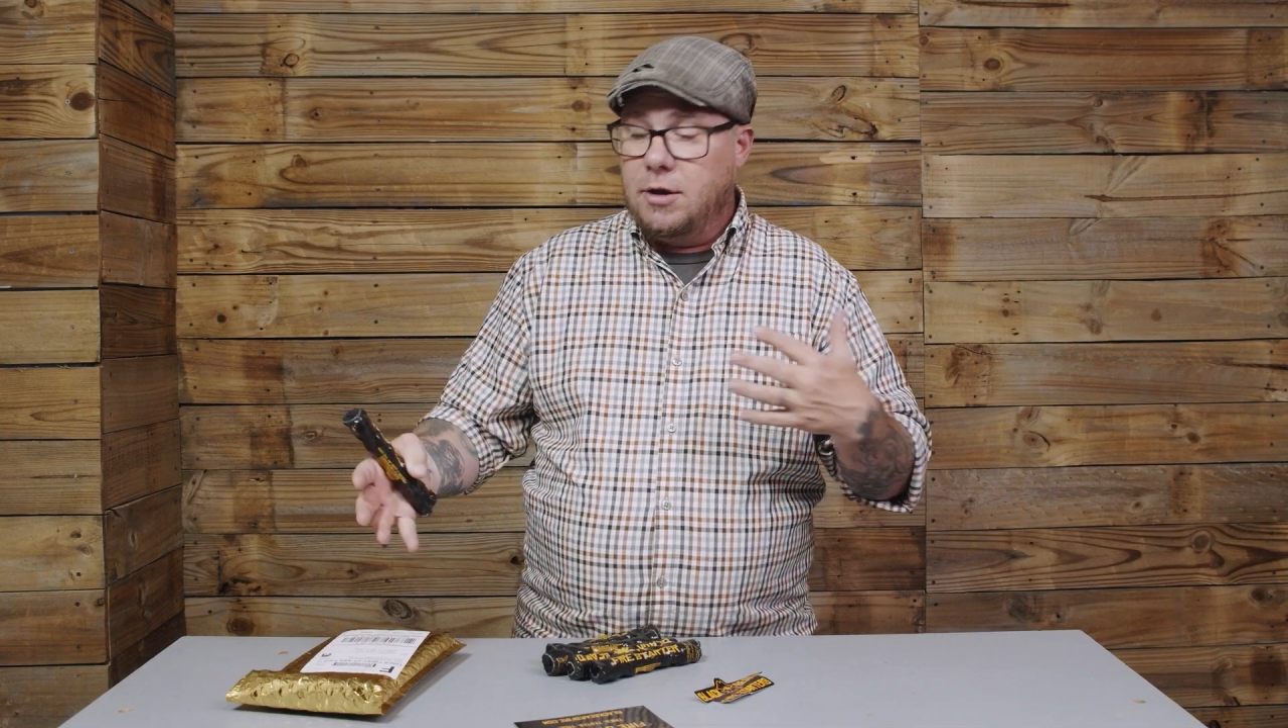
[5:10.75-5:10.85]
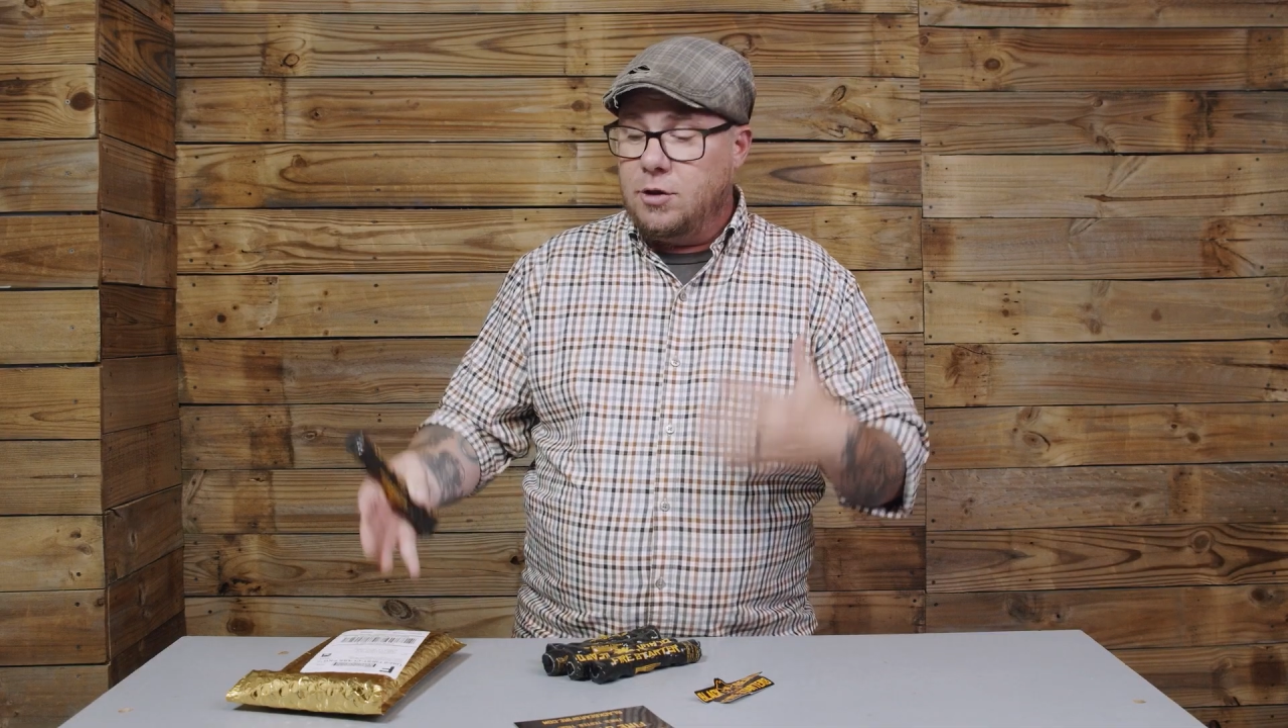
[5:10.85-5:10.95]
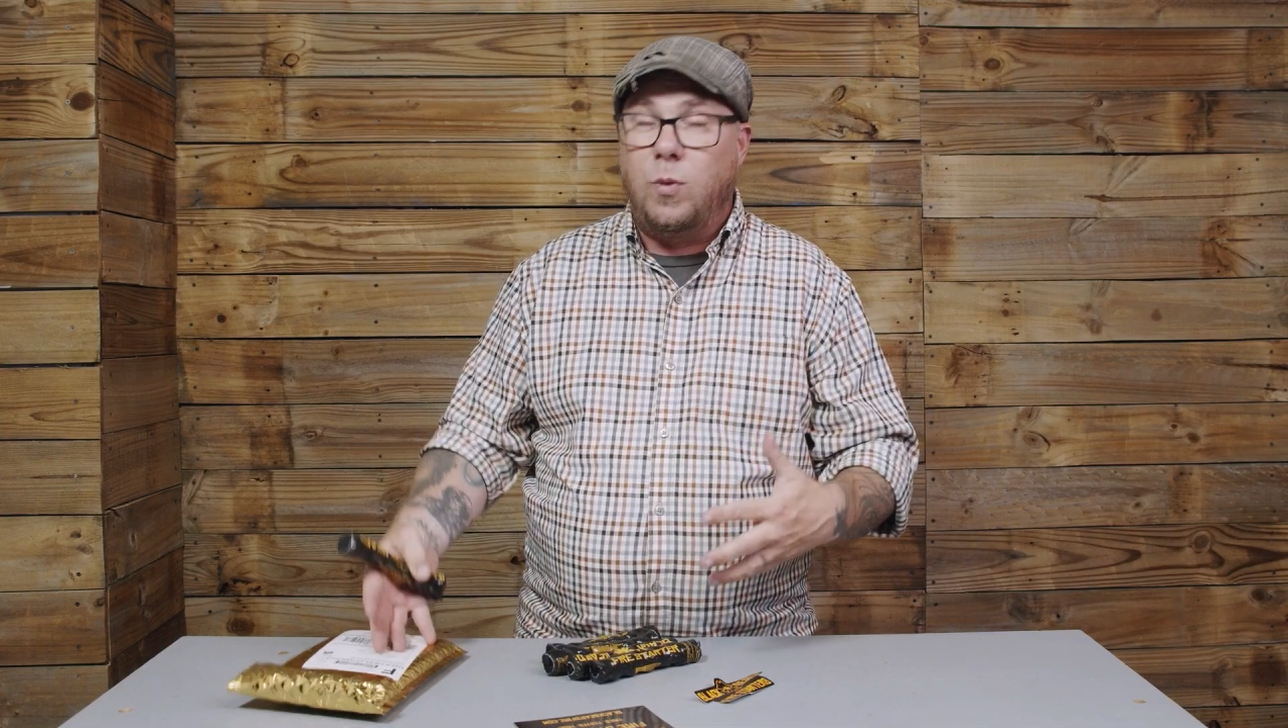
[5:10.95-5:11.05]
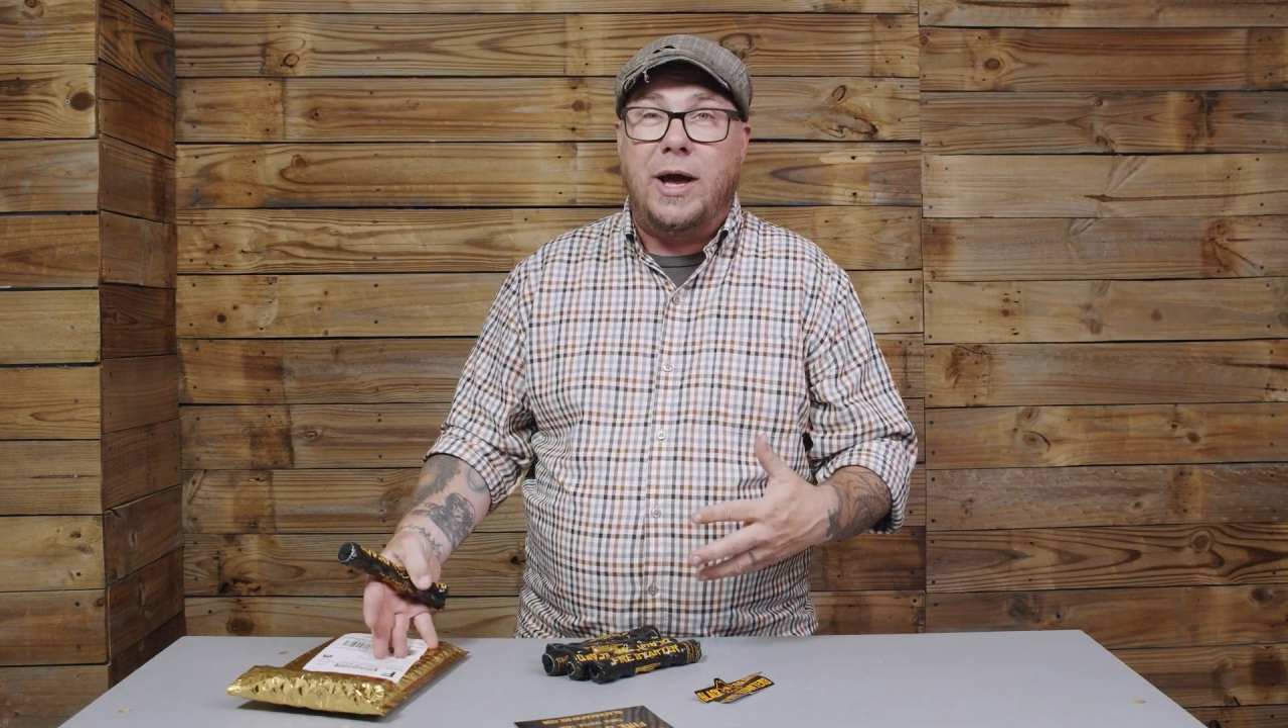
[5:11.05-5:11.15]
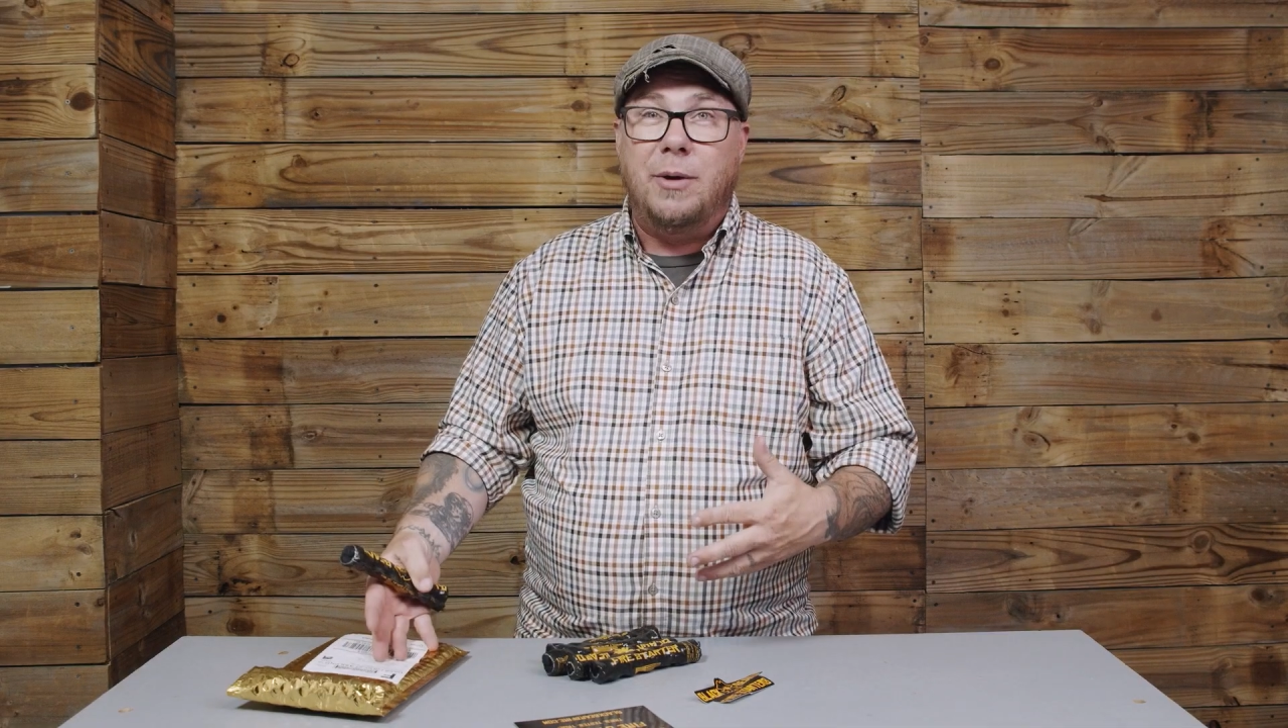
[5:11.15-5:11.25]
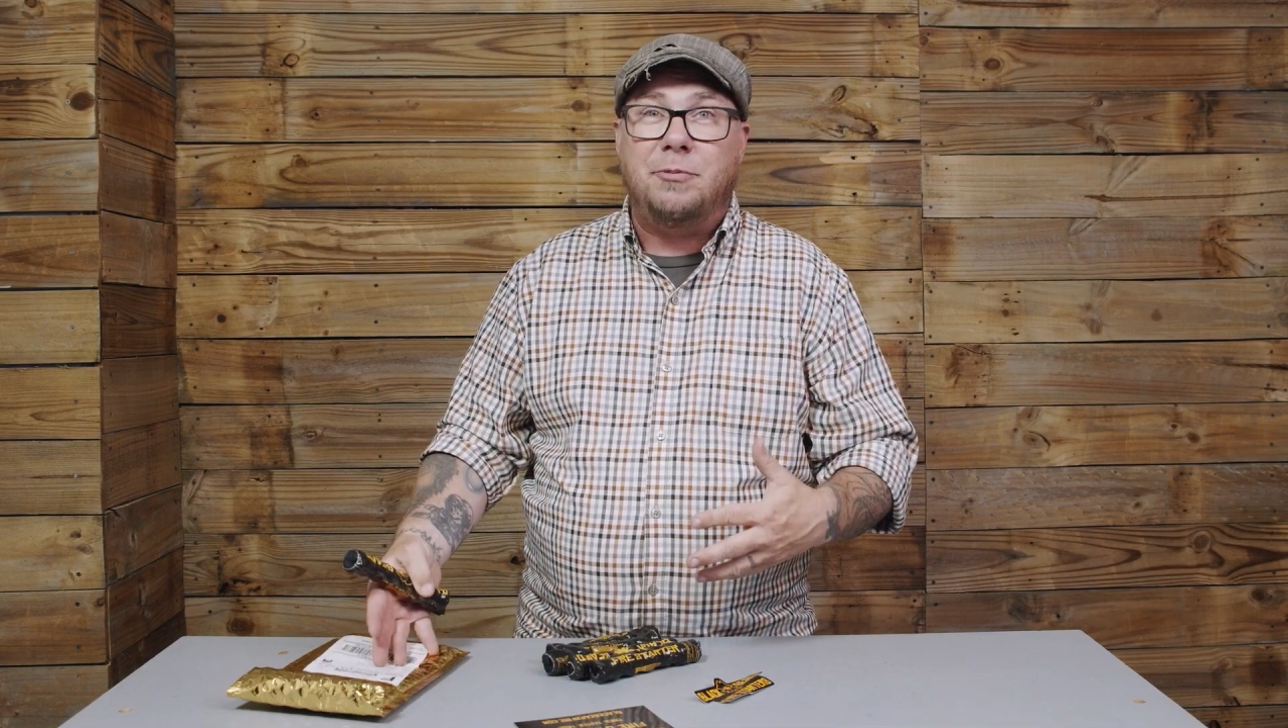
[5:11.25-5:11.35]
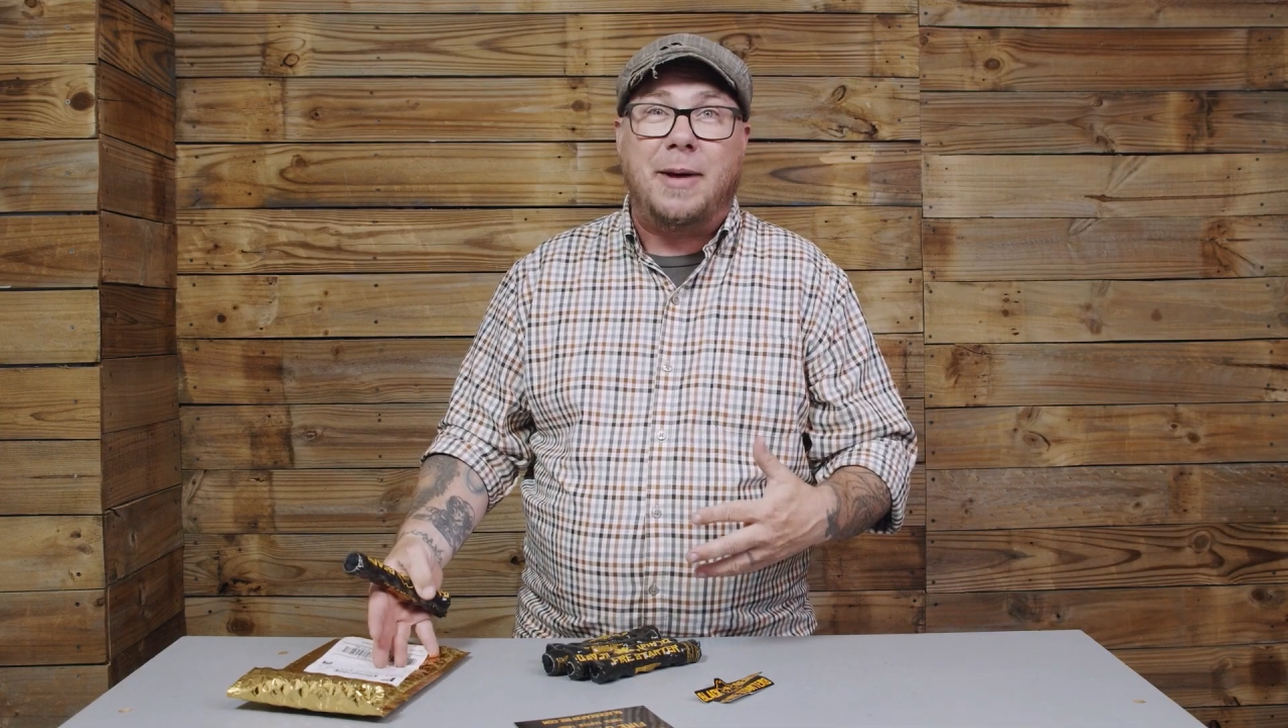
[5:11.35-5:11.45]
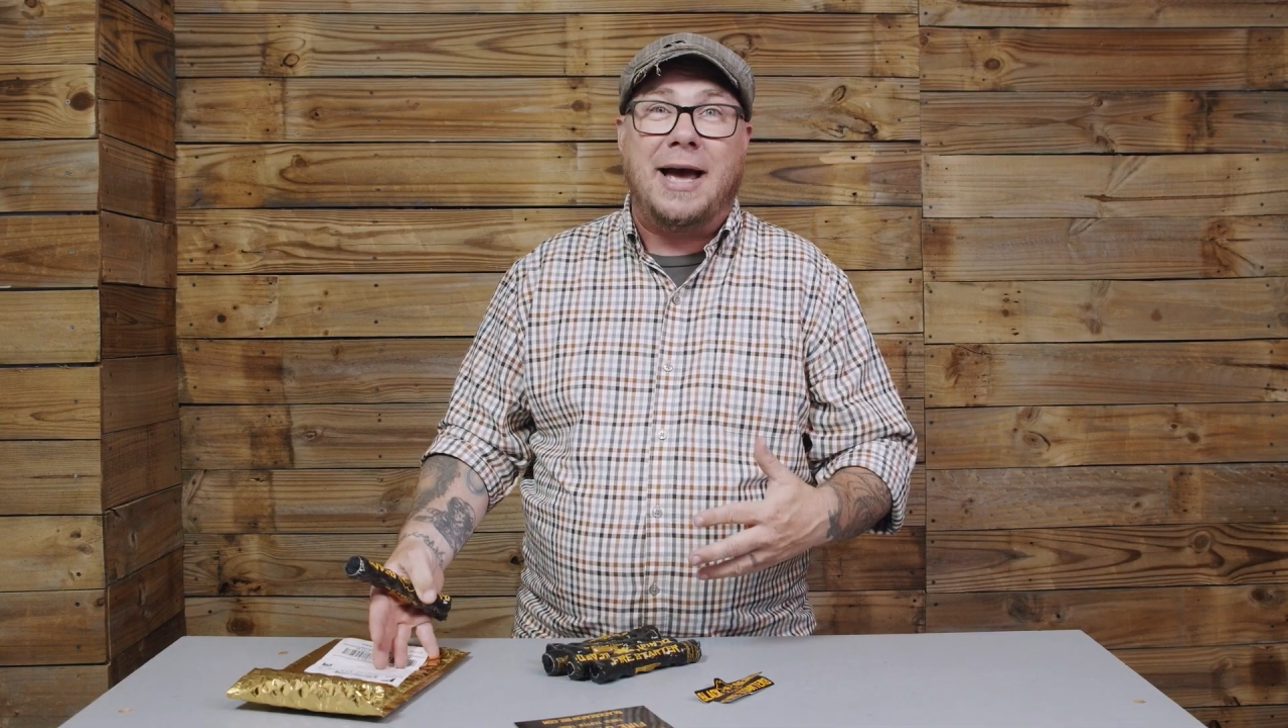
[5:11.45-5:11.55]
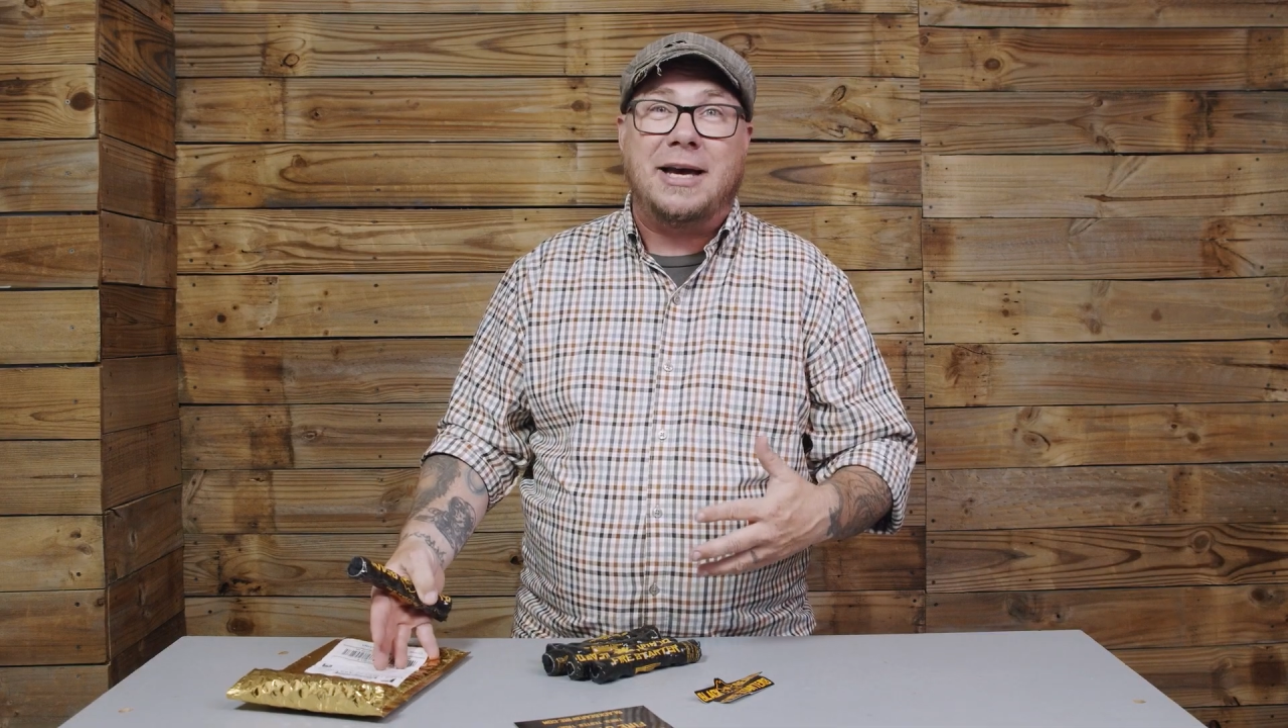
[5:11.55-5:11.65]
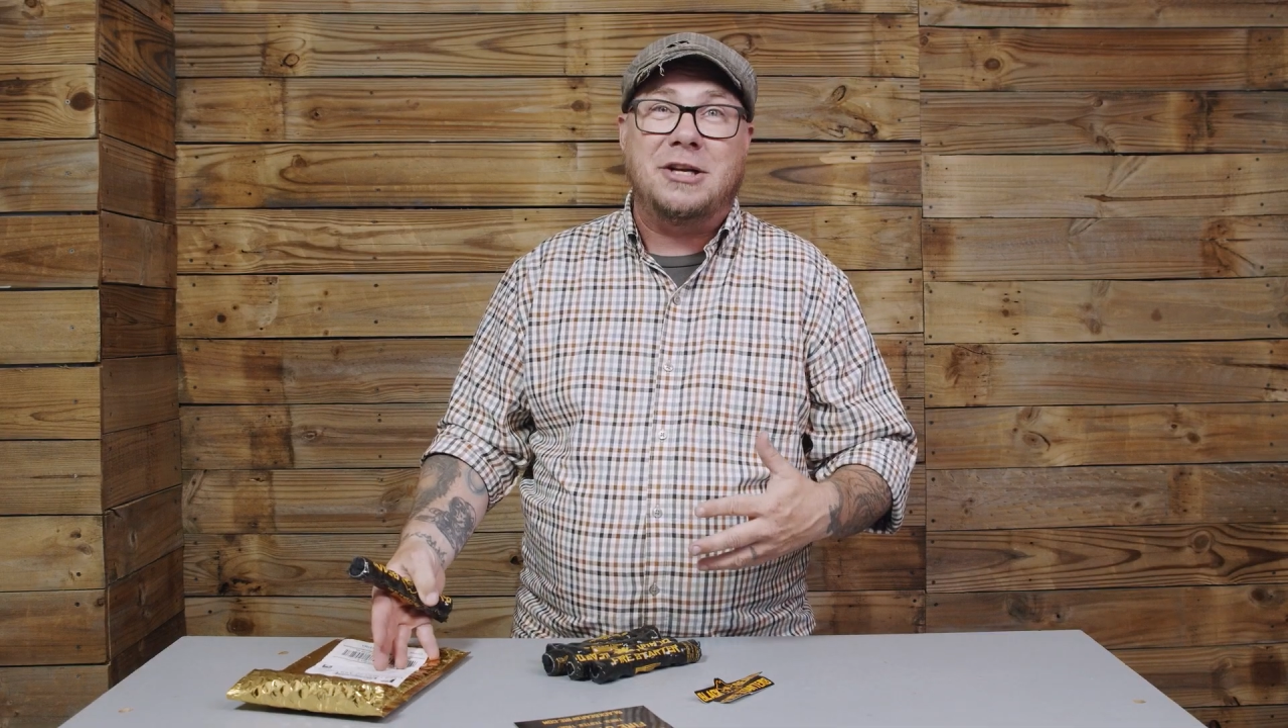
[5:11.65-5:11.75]
The way it was
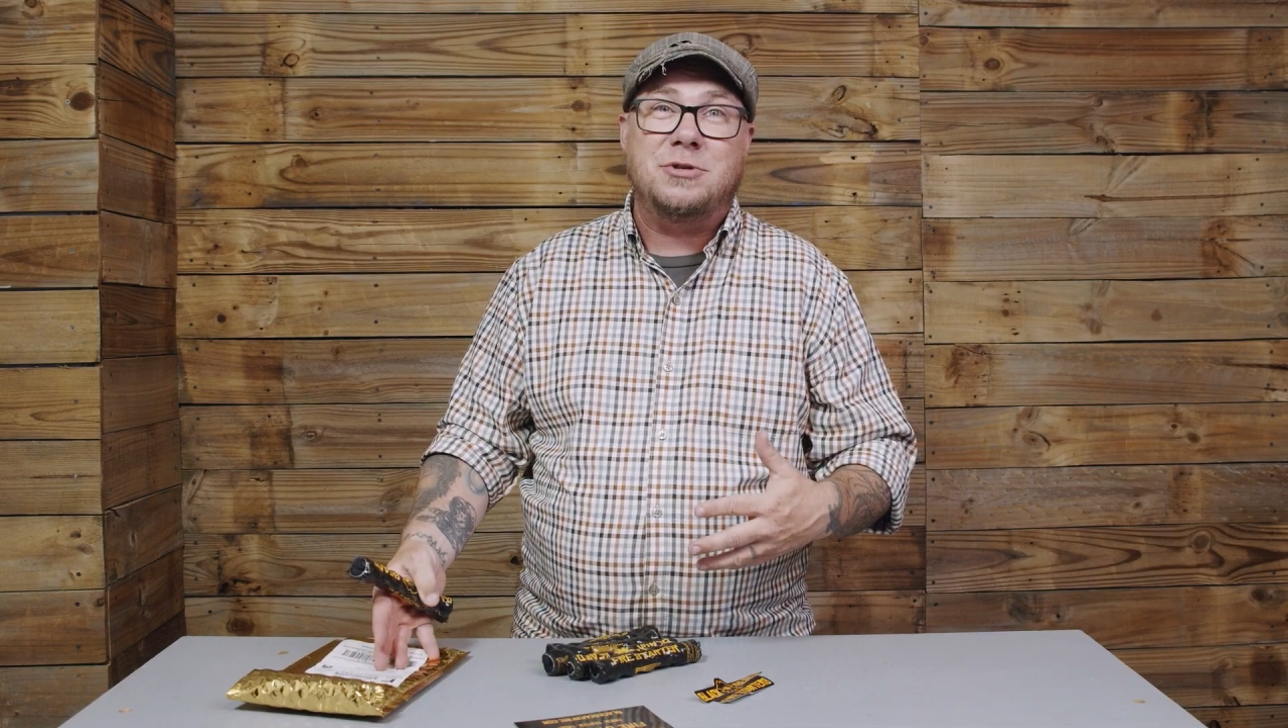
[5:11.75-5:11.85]
packaged